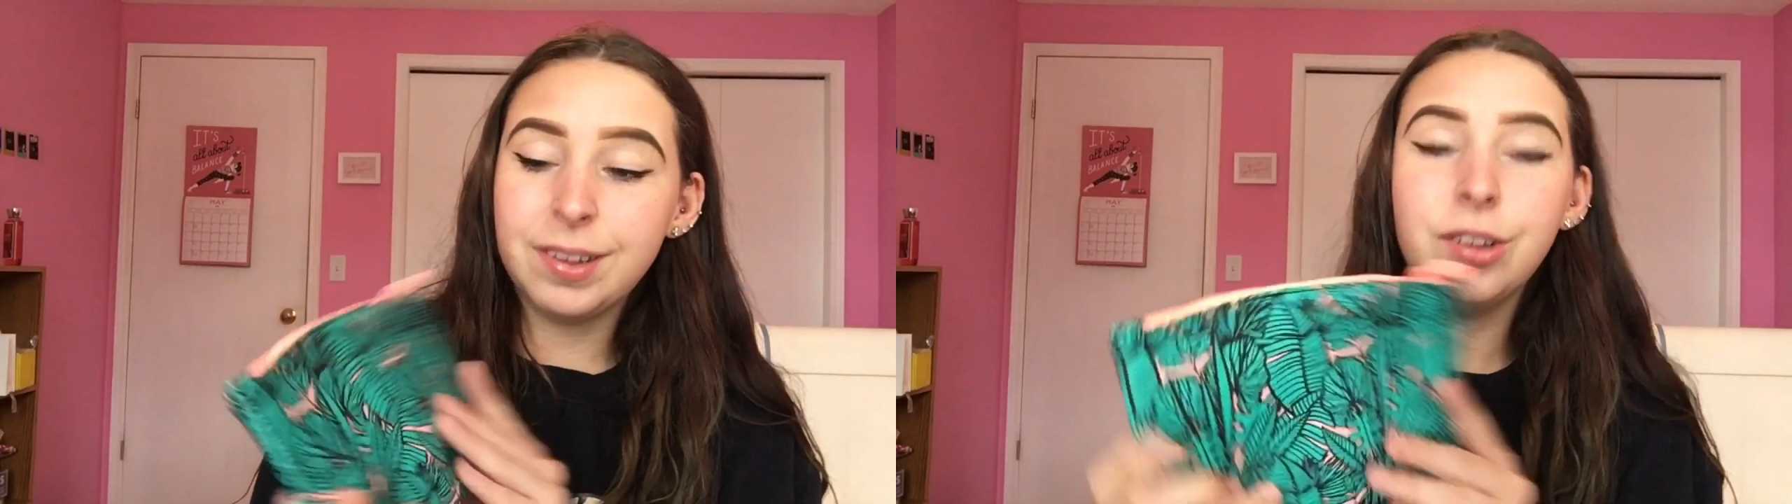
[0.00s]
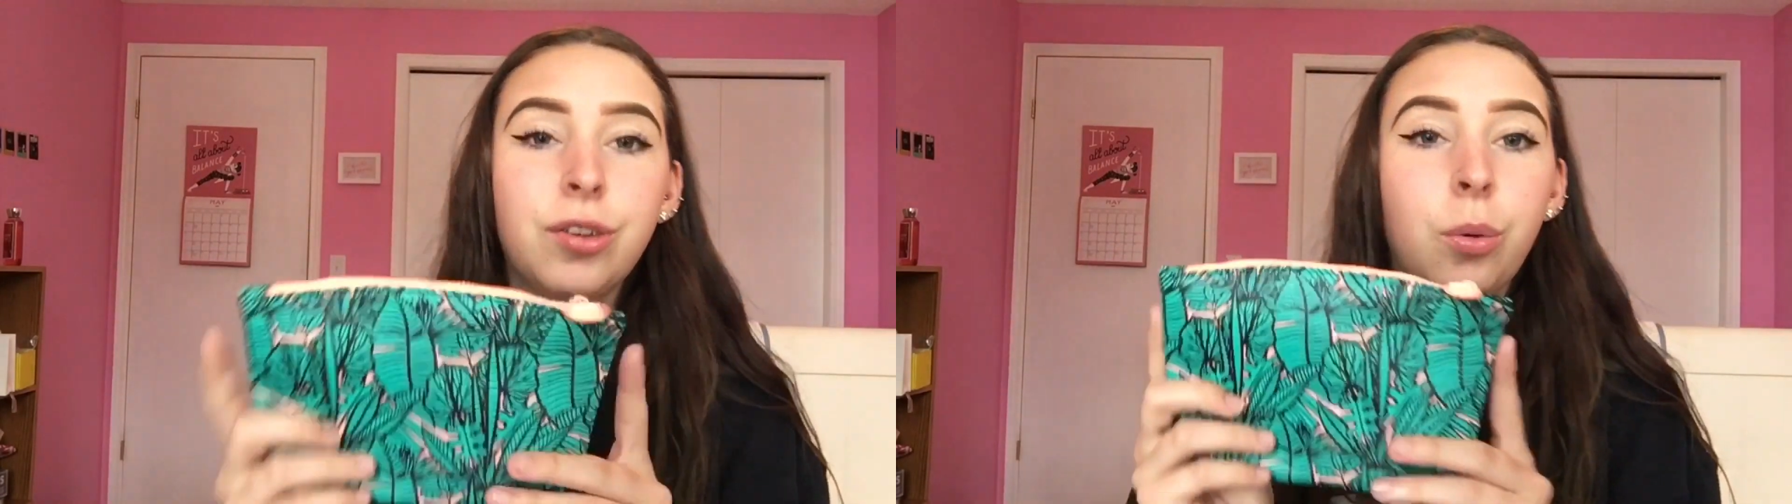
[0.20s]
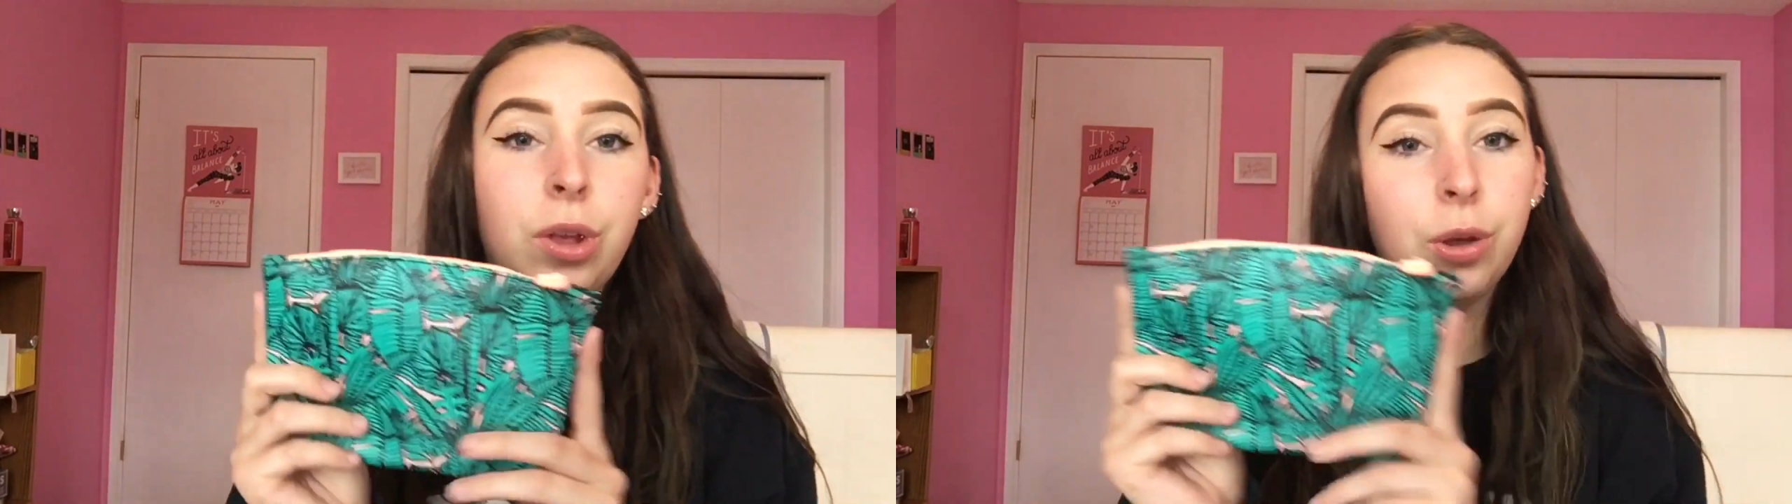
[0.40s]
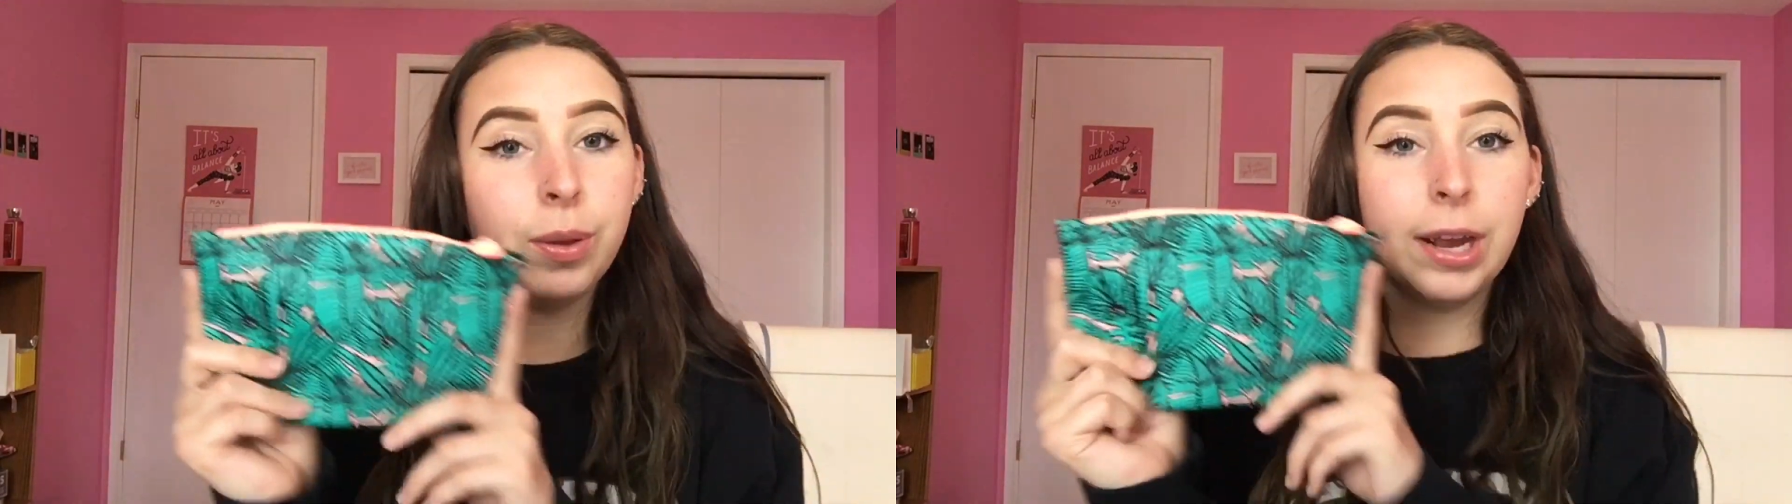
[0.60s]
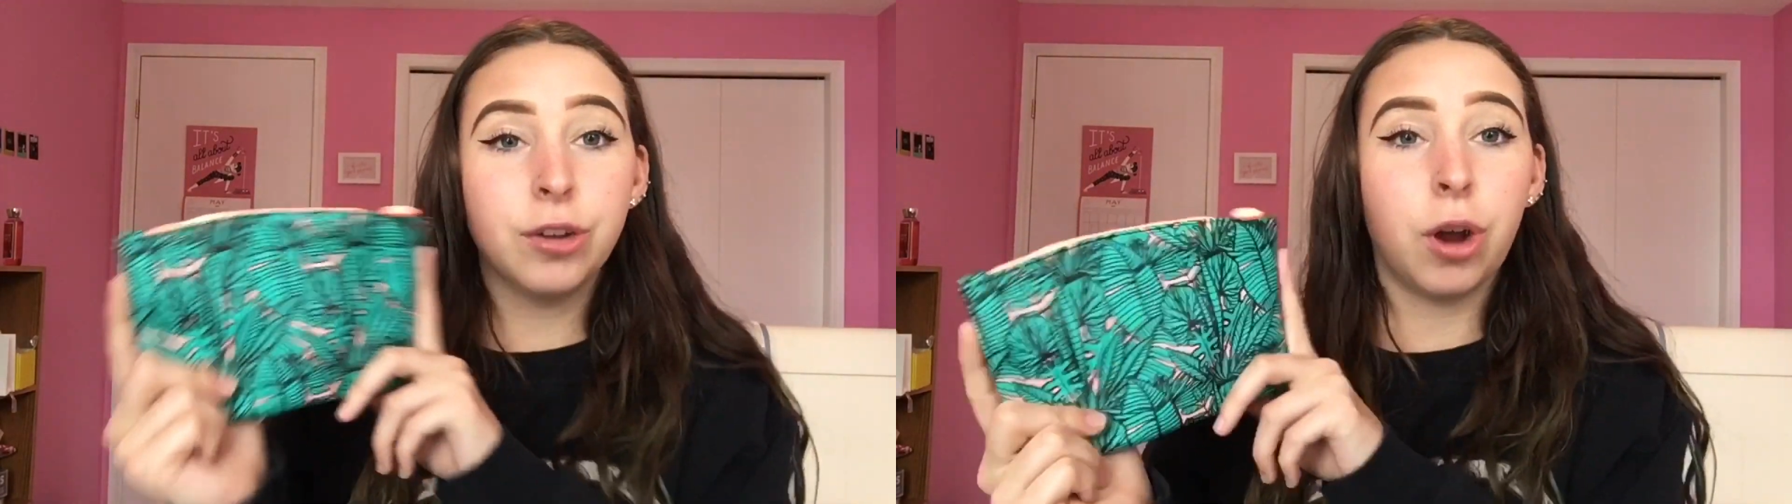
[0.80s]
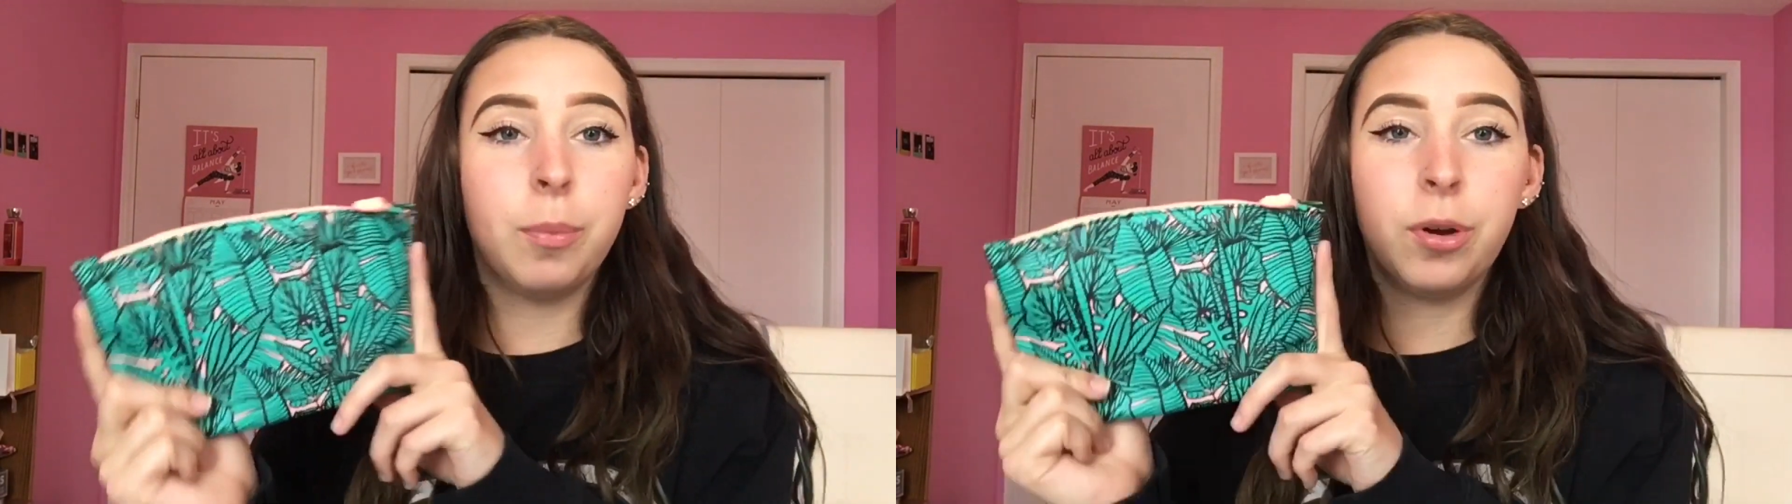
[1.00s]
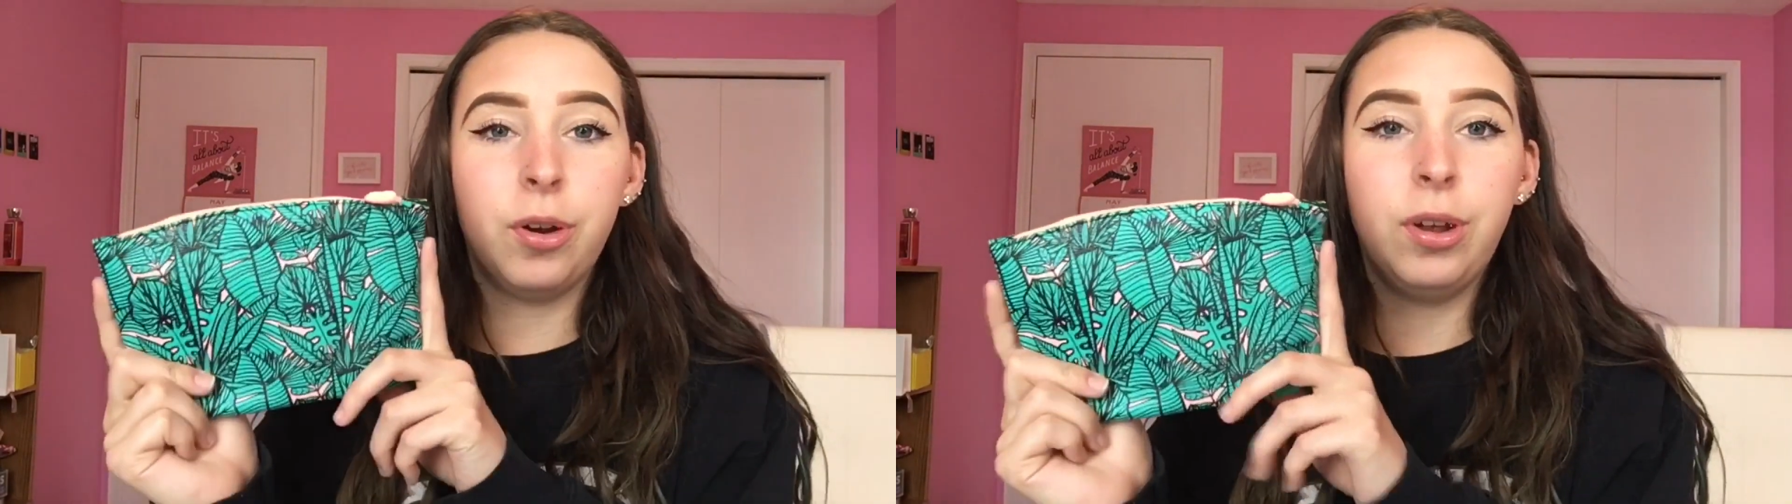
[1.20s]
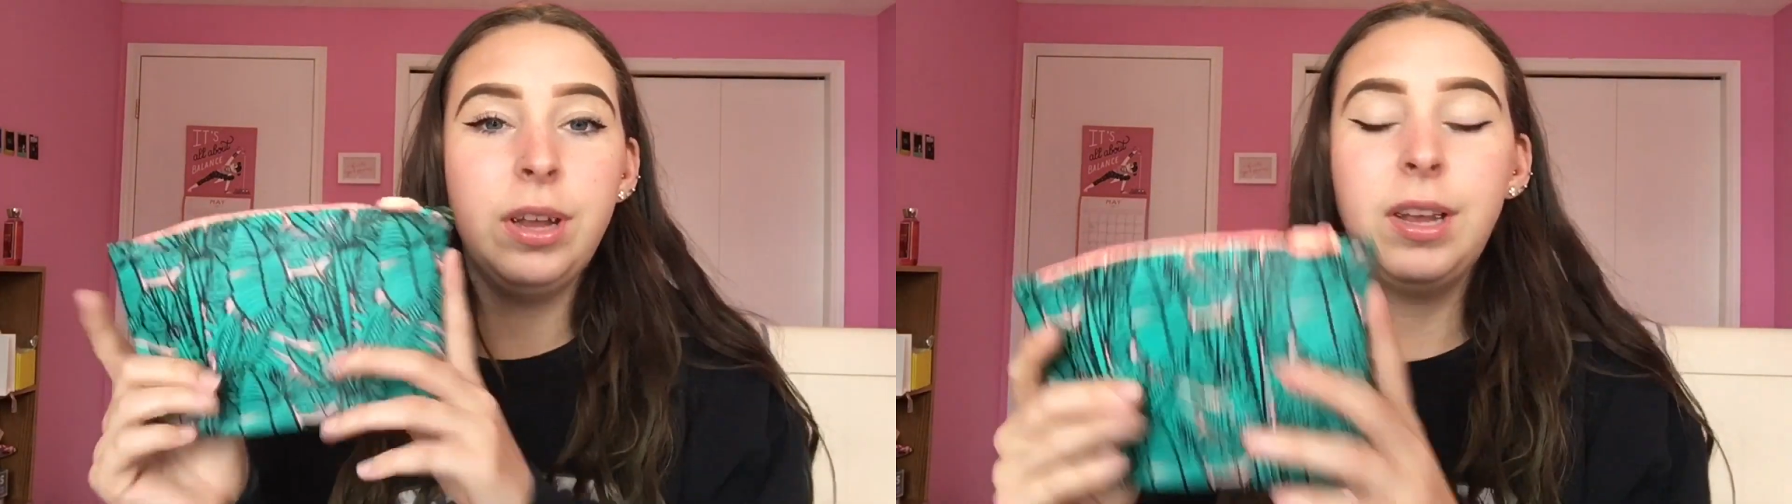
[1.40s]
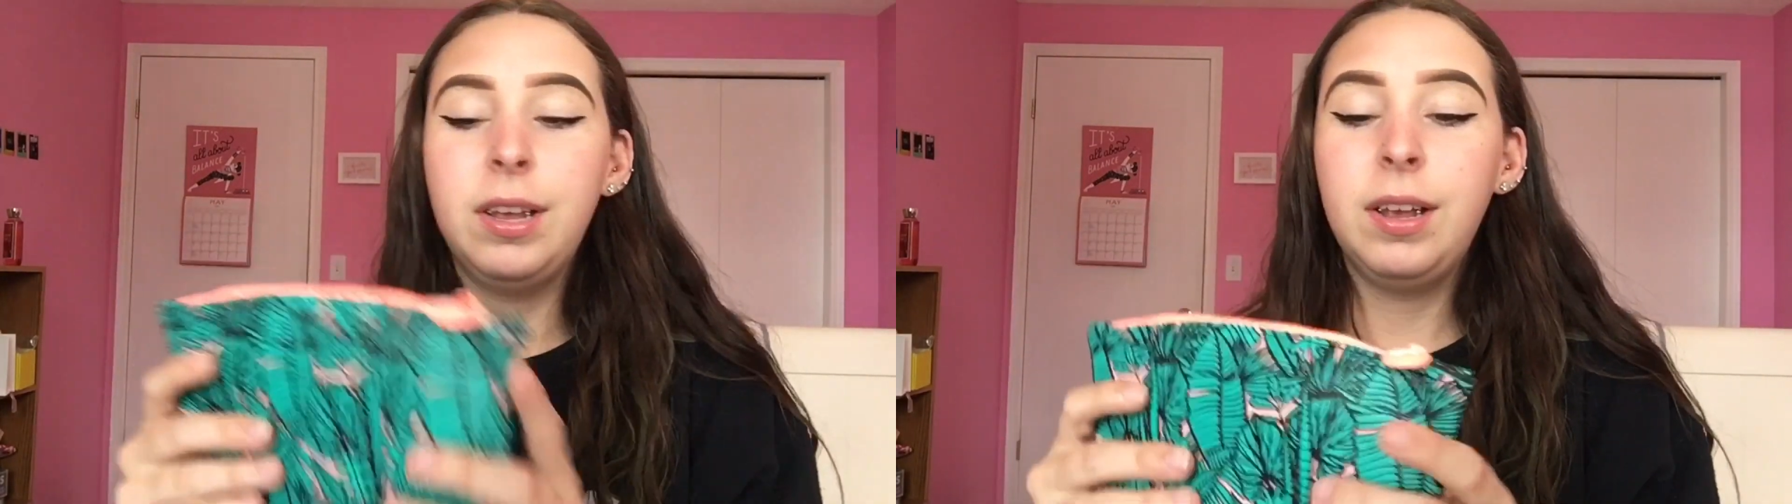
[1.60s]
This is so cute, like tropical.